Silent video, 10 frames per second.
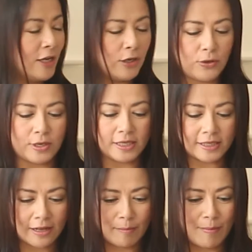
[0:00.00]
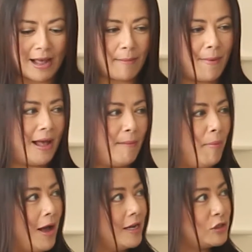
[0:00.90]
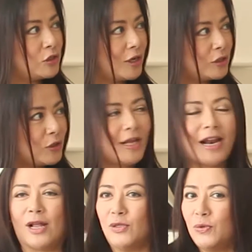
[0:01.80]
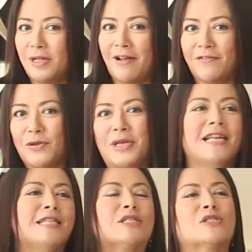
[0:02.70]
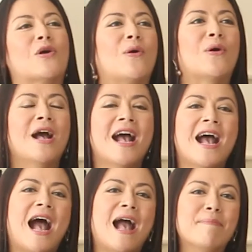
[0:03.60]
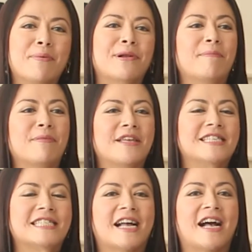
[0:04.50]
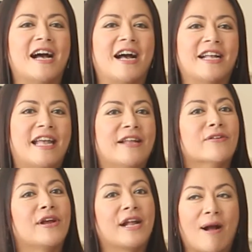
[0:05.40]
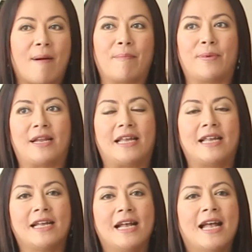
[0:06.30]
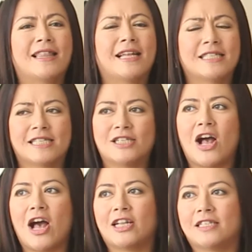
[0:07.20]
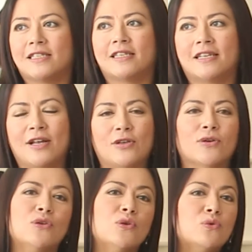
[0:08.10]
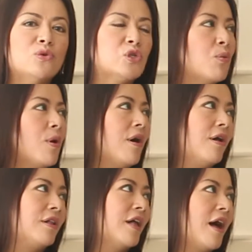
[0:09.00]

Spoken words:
You can tell by my body structure that I do love to eat. So I put up this catering company that's not your usual